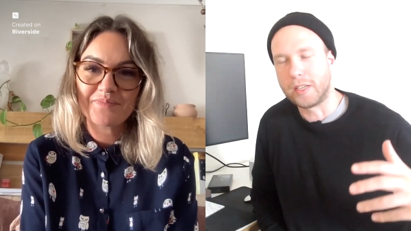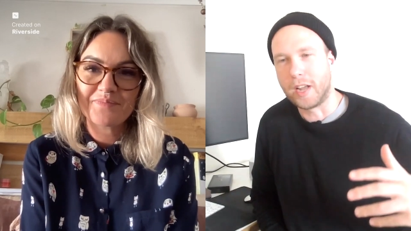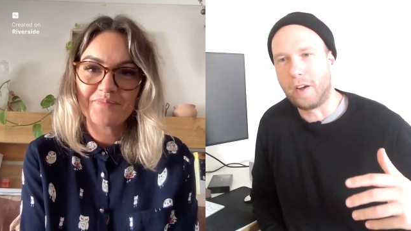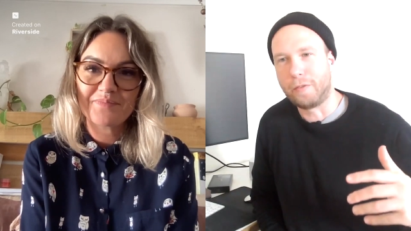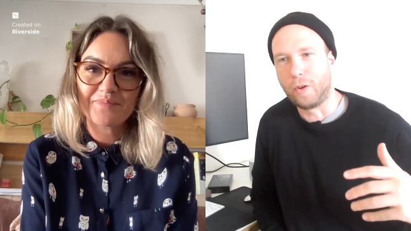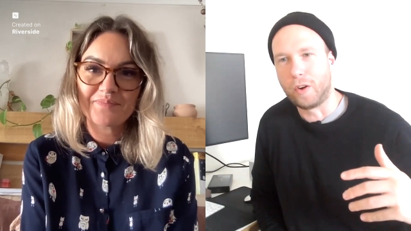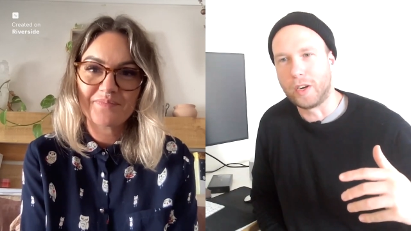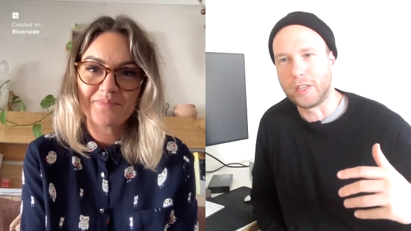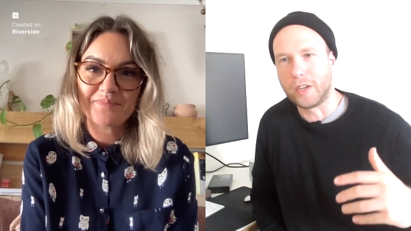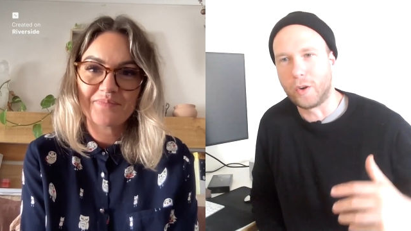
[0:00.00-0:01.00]
Speaker 1: and stuff, or
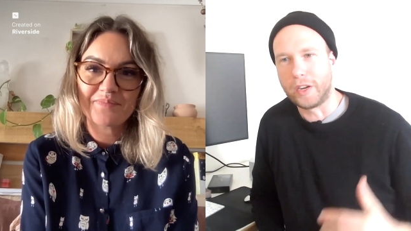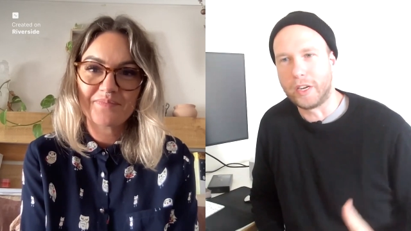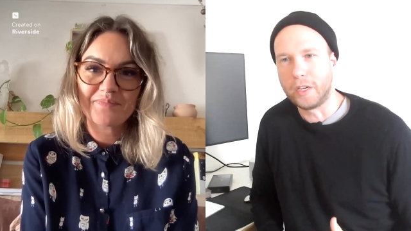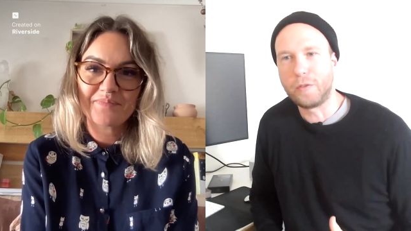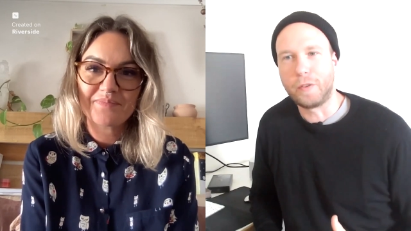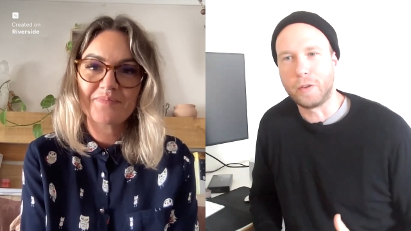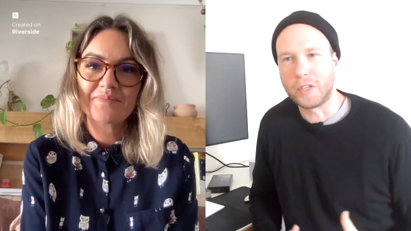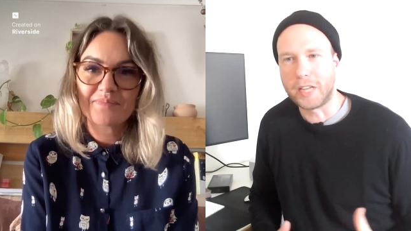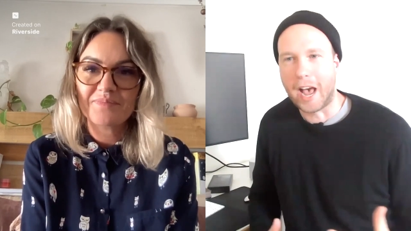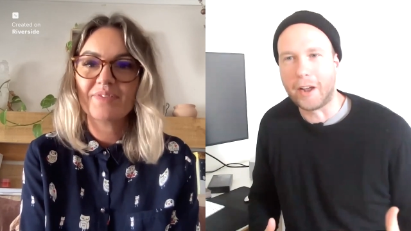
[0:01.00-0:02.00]
is or do you just feel
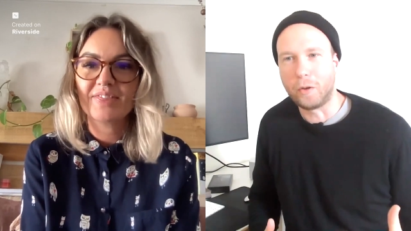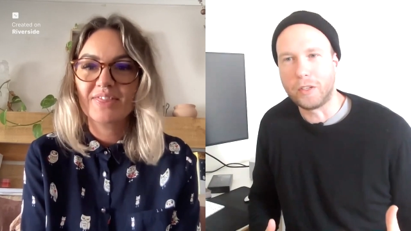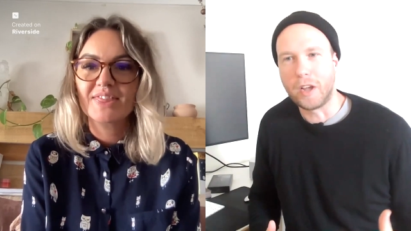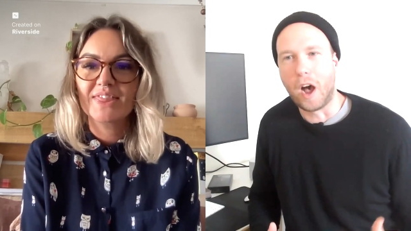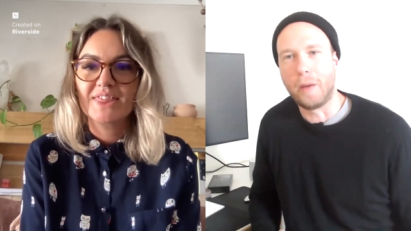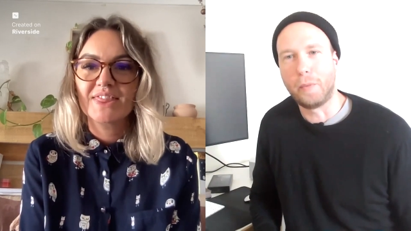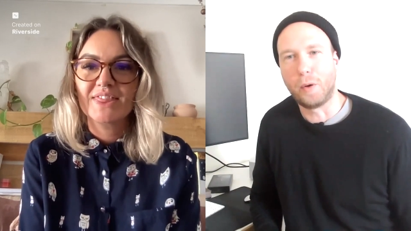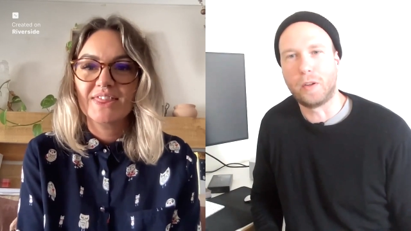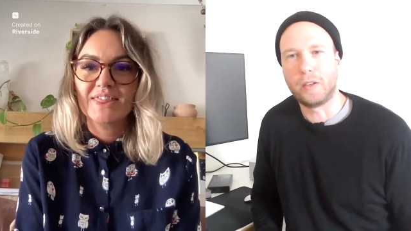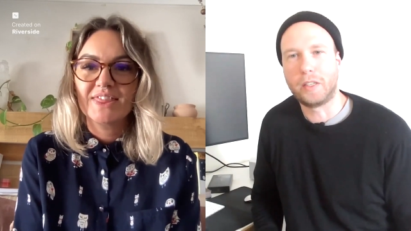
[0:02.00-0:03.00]
sad all the time,
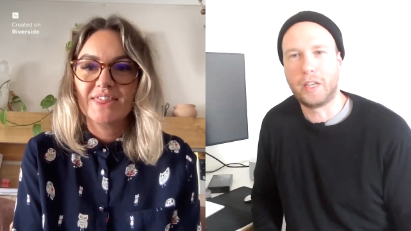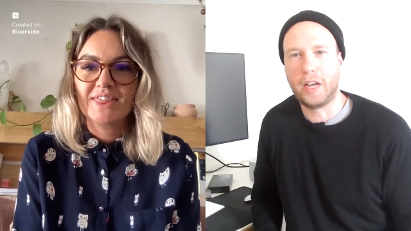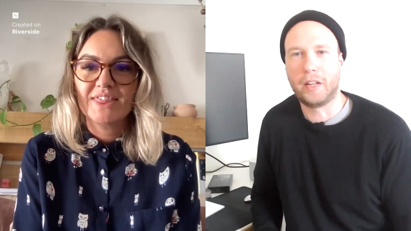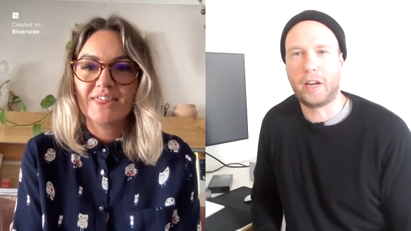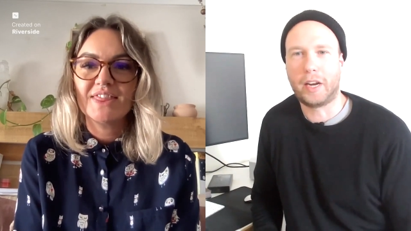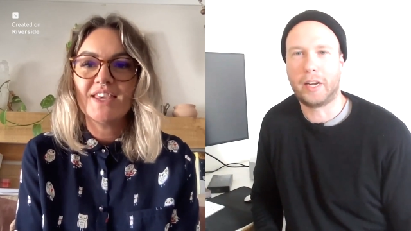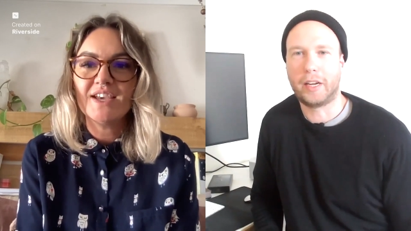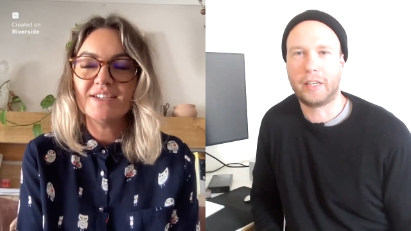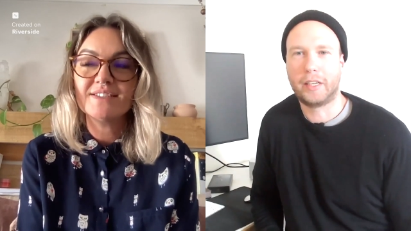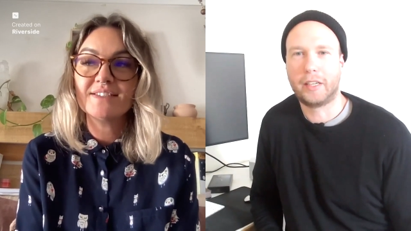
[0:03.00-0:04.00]
or yeah,
Speaker 2: like
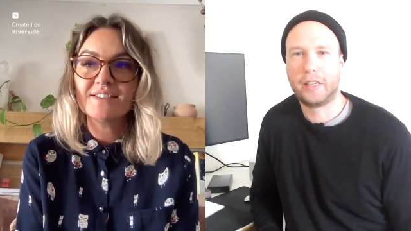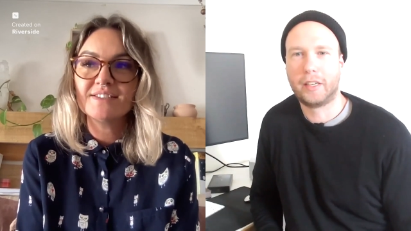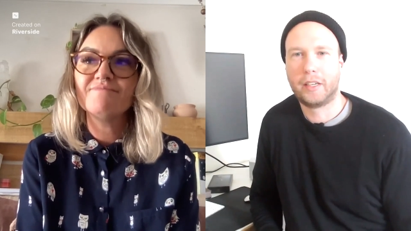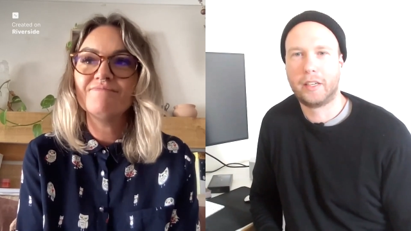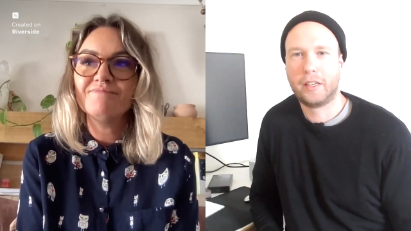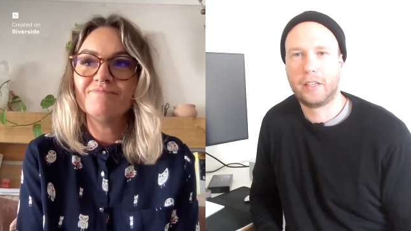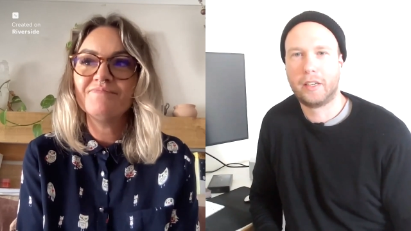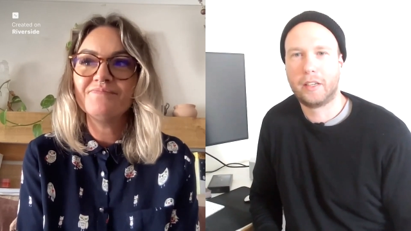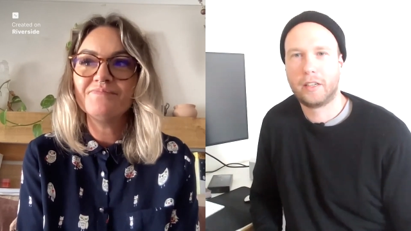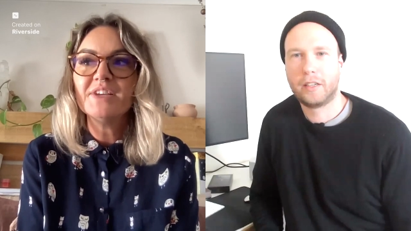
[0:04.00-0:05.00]
yes, just, mm,
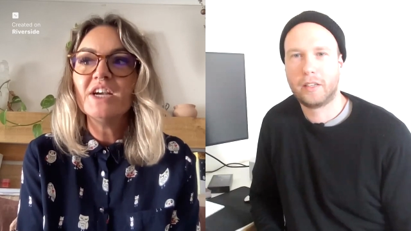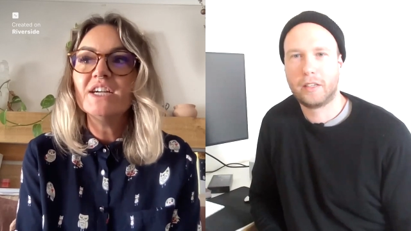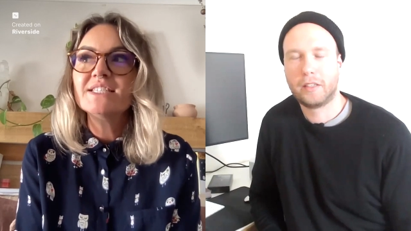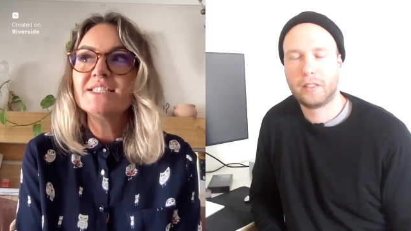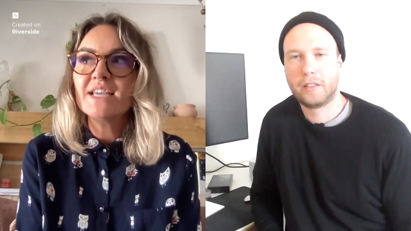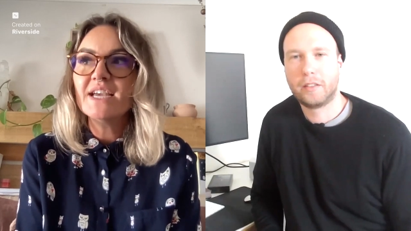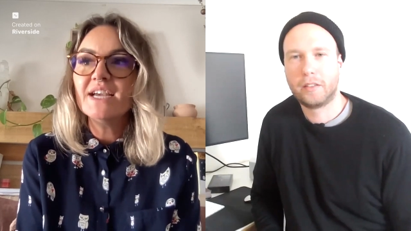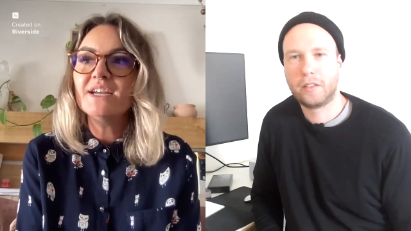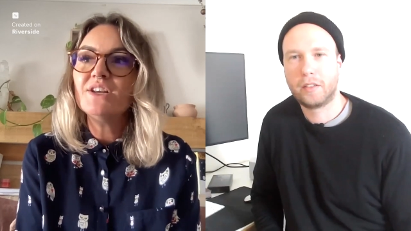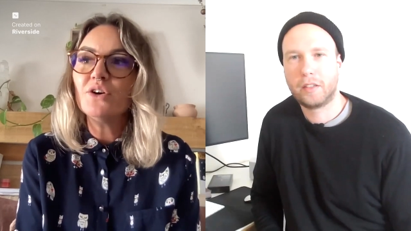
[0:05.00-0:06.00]

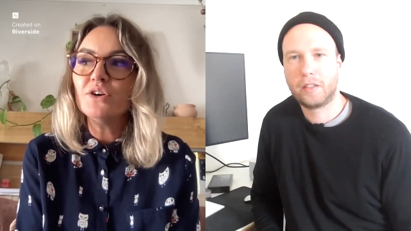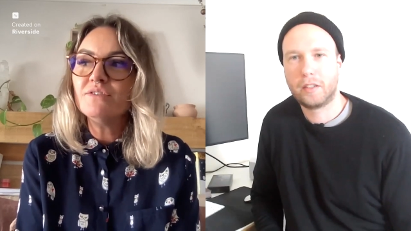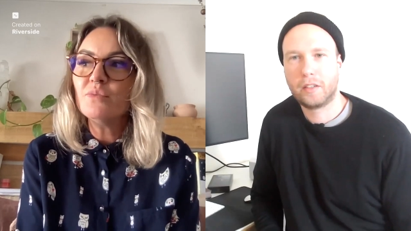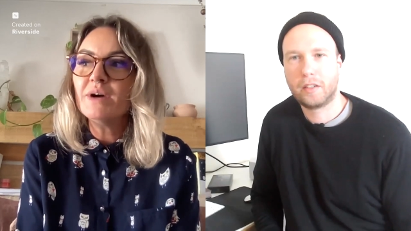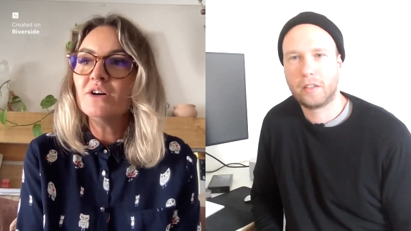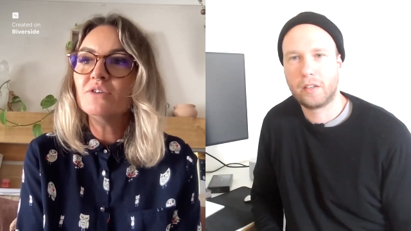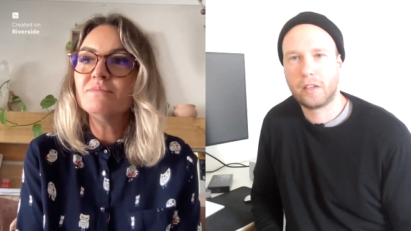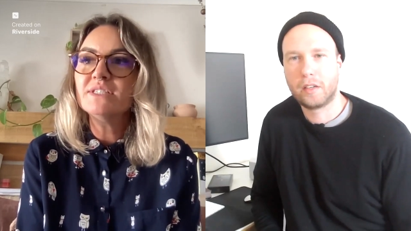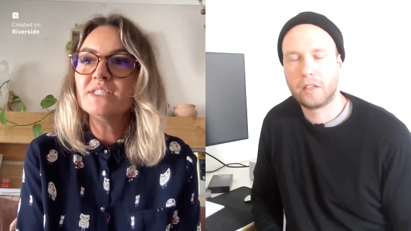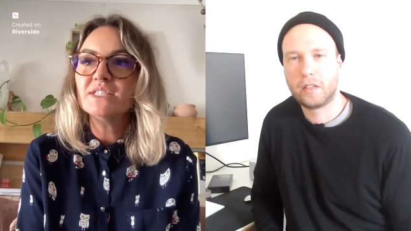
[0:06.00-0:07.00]
scared,
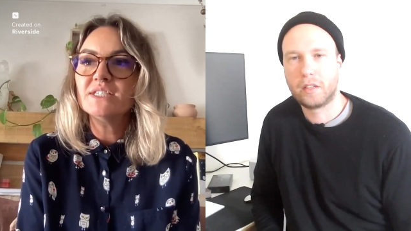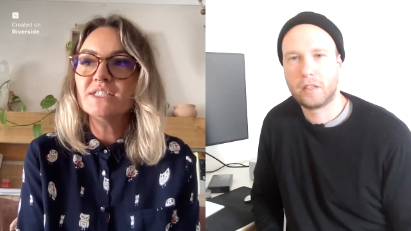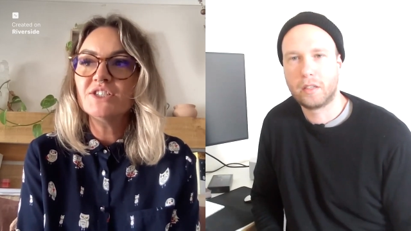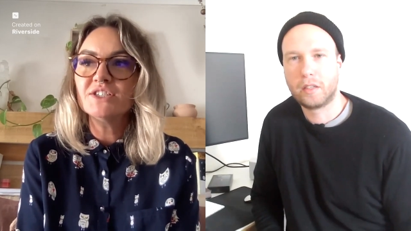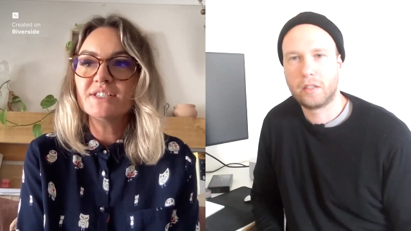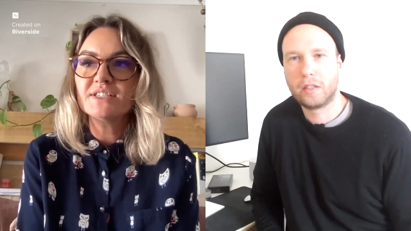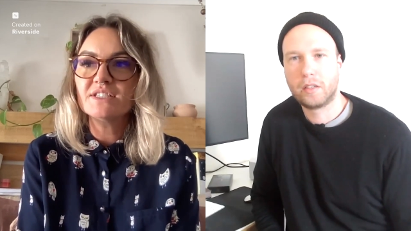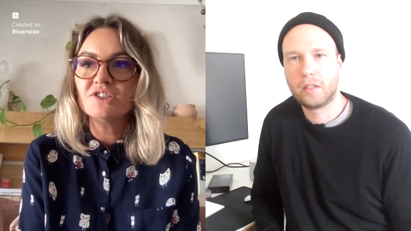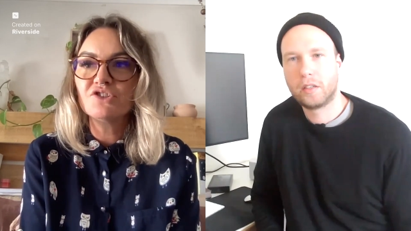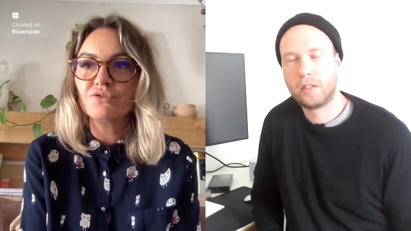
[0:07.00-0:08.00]
overwhelmed, just
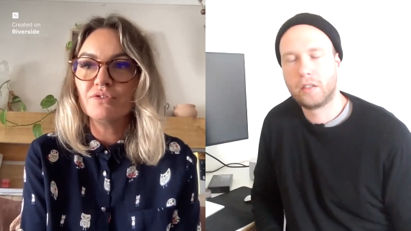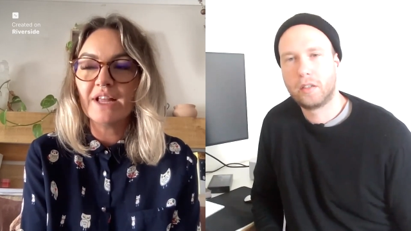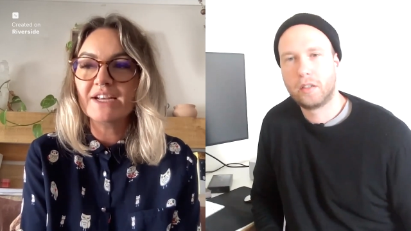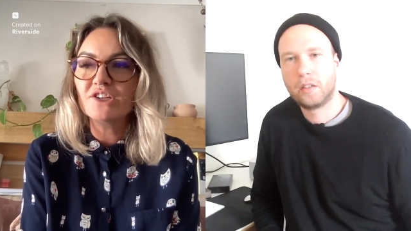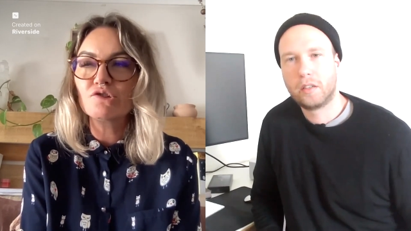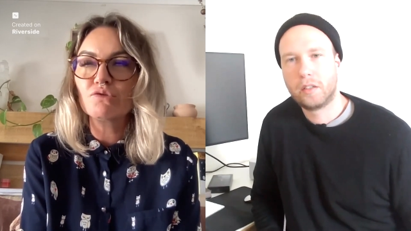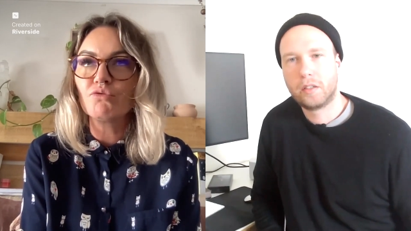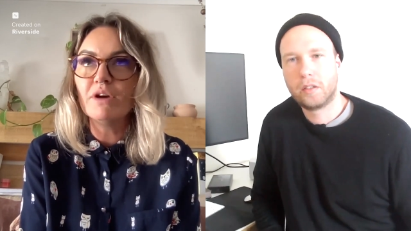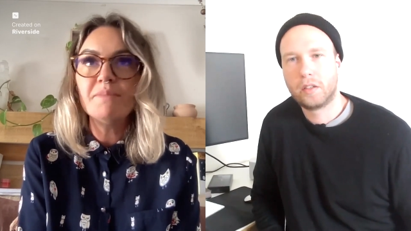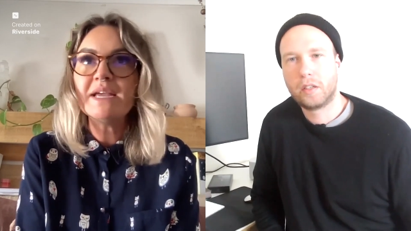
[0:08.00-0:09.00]
dri like
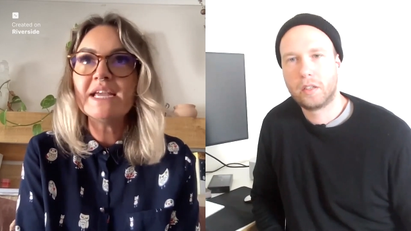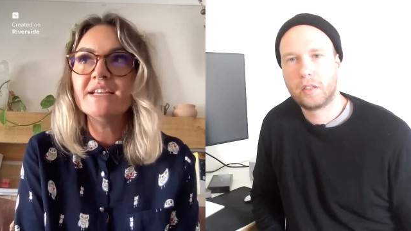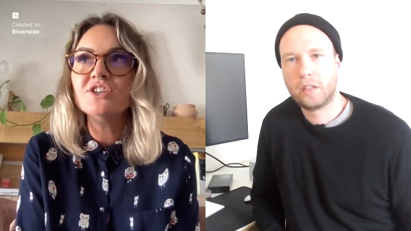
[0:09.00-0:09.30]
dripping in